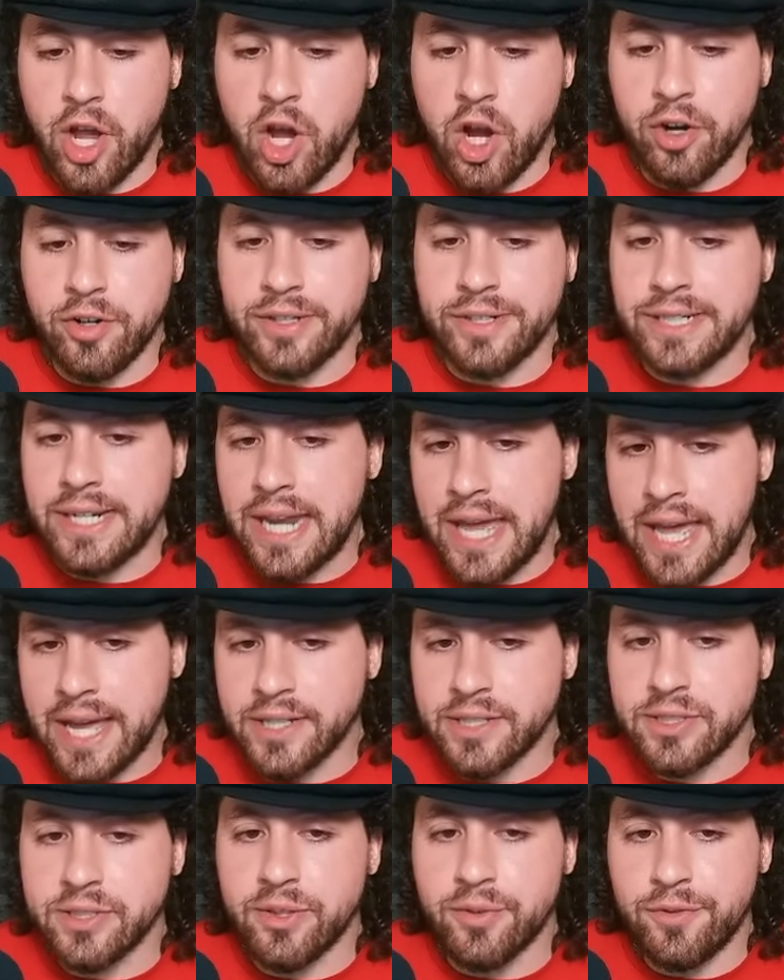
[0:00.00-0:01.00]
Our
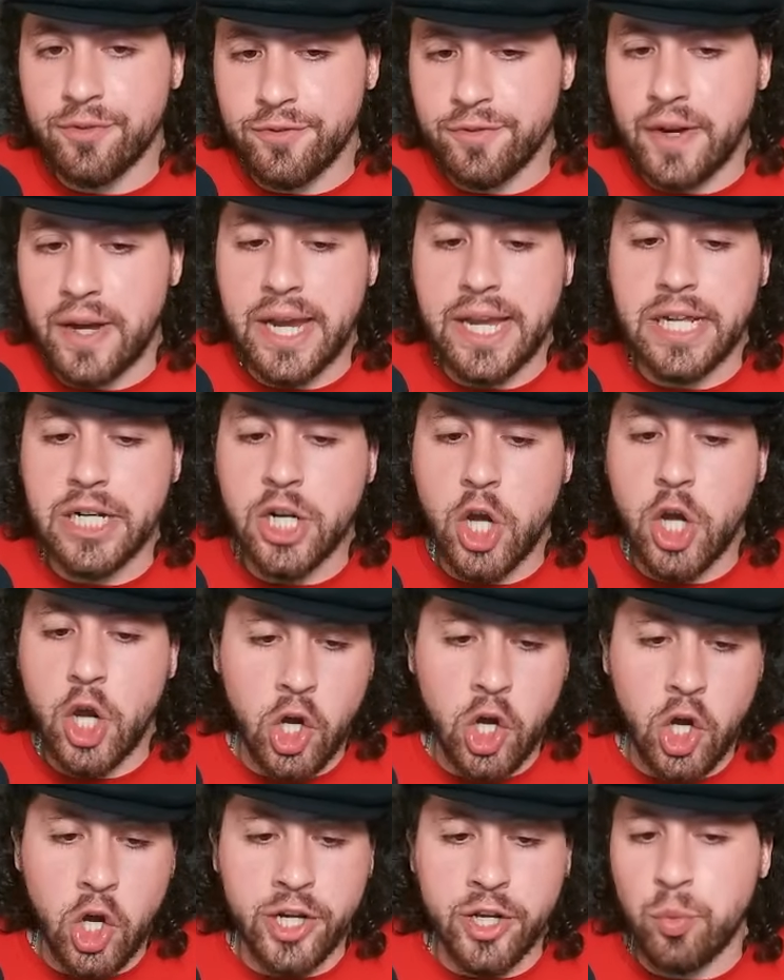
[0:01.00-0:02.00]
next fight on it,